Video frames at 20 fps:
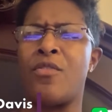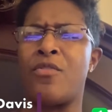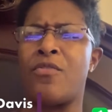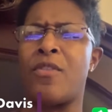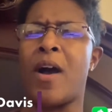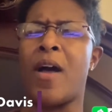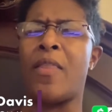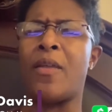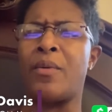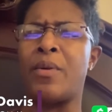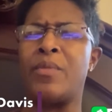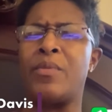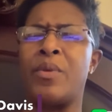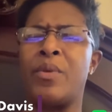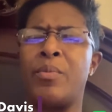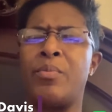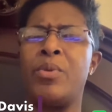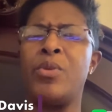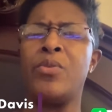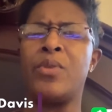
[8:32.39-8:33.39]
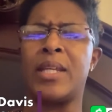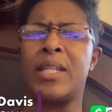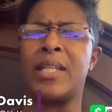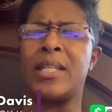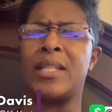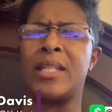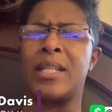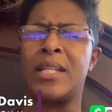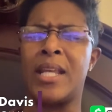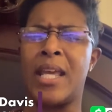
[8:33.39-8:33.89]
Father, we rebuke it
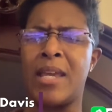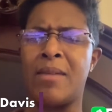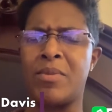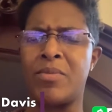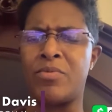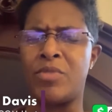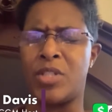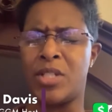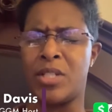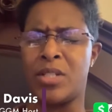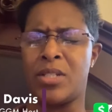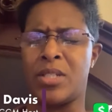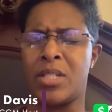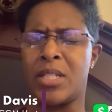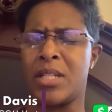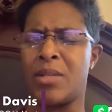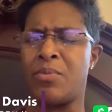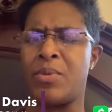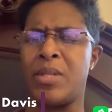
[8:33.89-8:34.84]
in the name of Jesus and